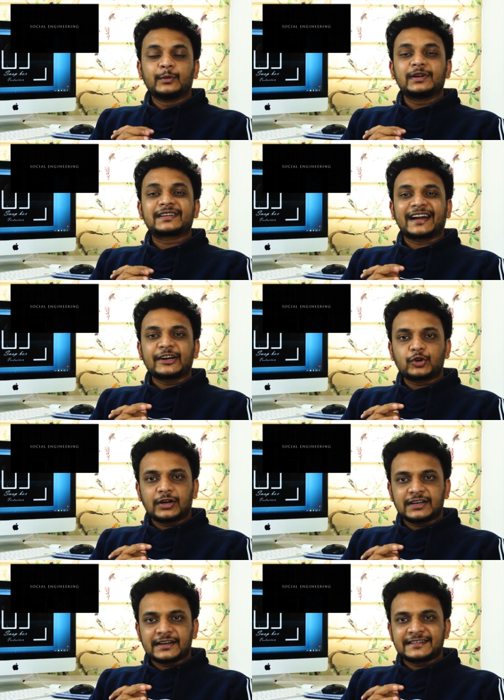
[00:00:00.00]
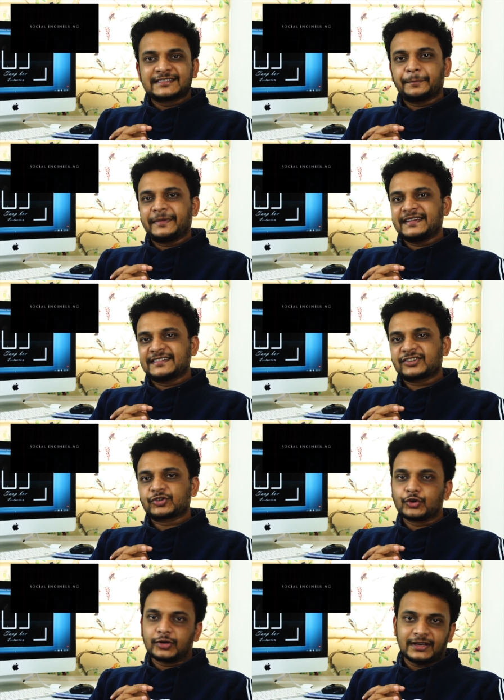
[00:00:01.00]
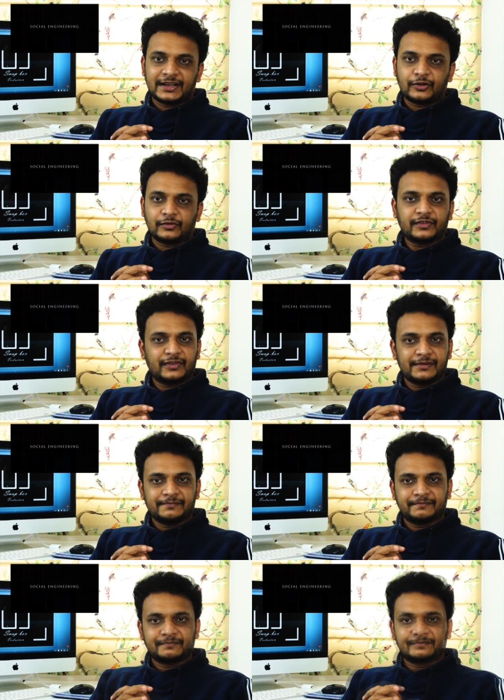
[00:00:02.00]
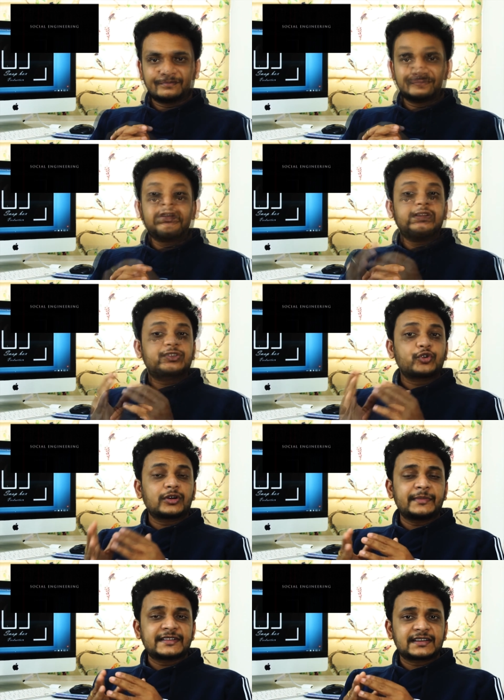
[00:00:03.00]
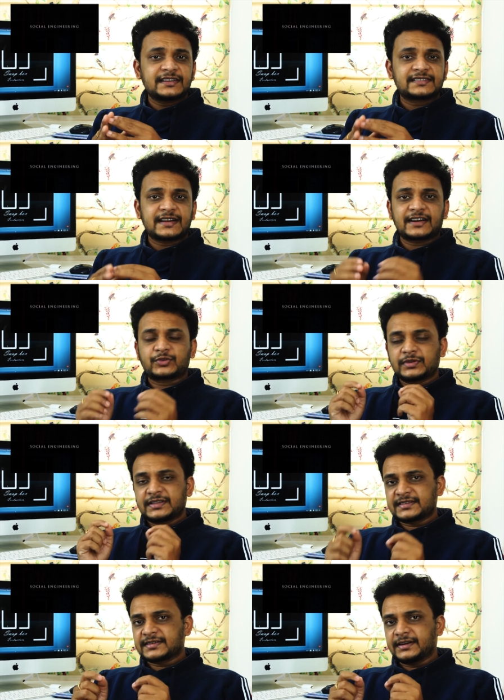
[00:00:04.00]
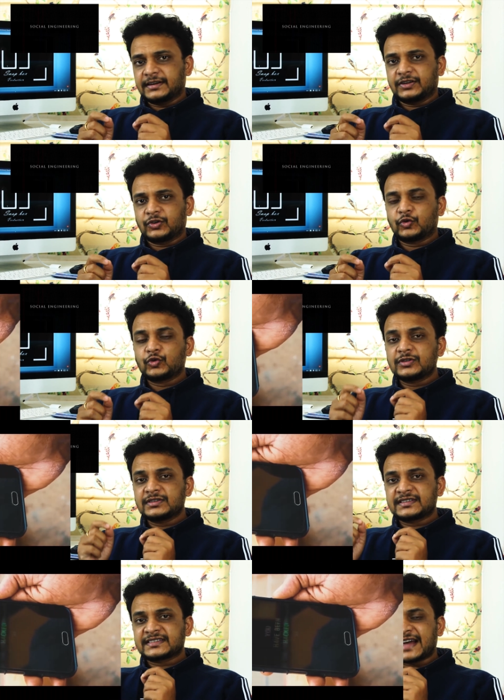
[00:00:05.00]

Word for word: we'll try to analyze the basic storyline of the film. The story basically starts with this guy who is